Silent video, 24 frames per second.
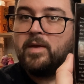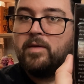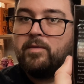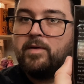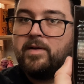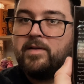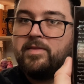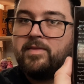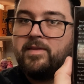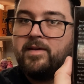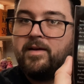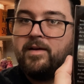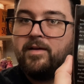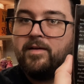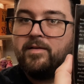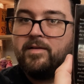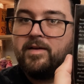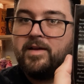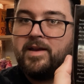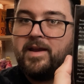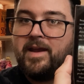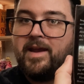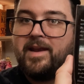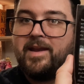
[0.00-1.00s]
right there.
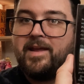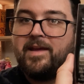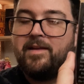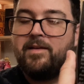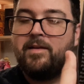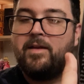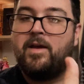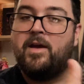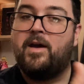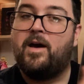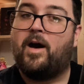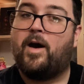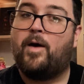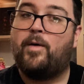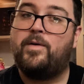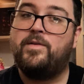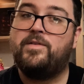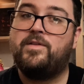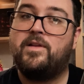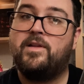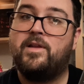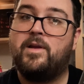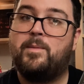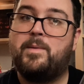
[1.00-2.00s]
Canadian, always
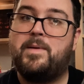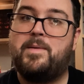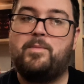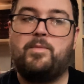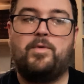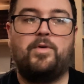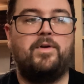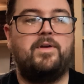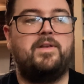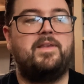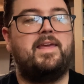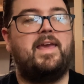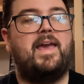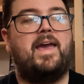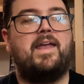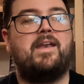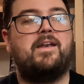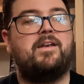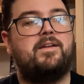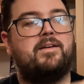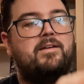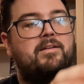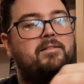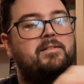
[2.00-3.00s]
a little bit more in
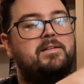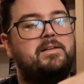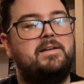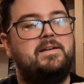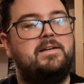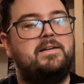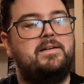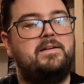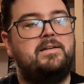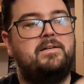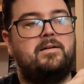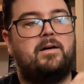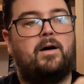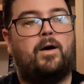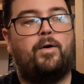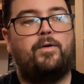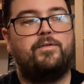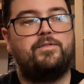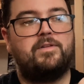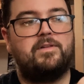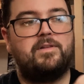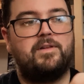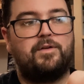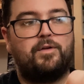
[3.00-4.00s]
Canada,
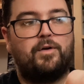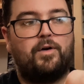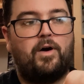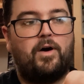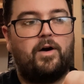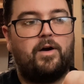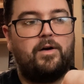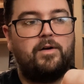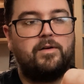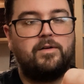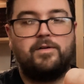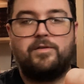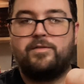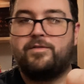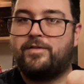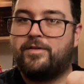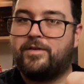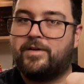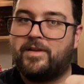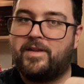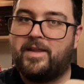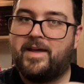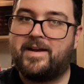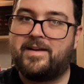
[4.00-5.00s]
always a little harder to
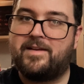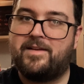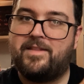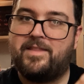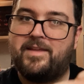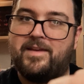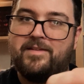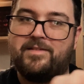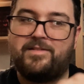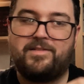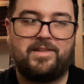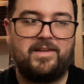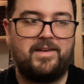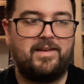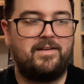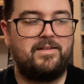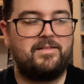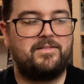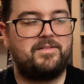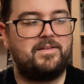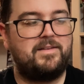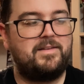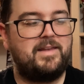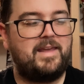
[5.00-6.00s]
collect these
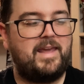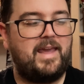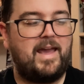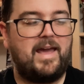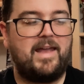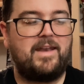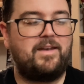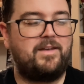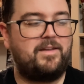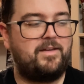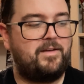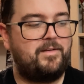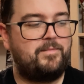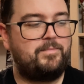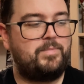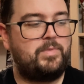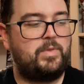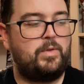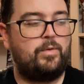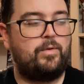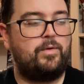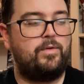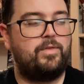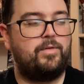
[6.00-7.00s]
things in Canada,
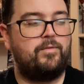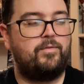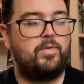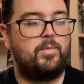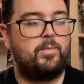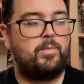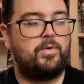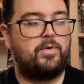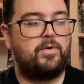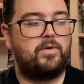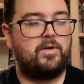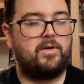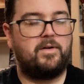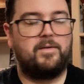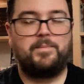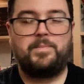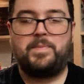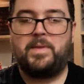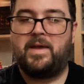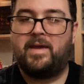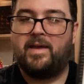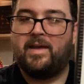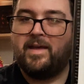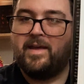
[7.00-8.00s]
north of the border.
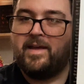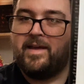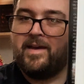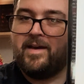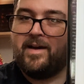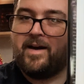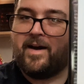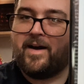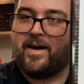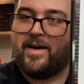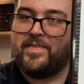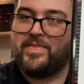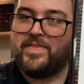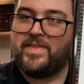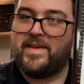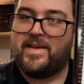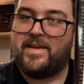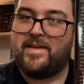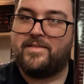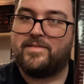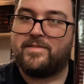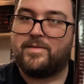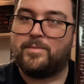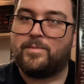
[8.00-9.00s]
On
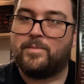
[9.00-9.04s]
the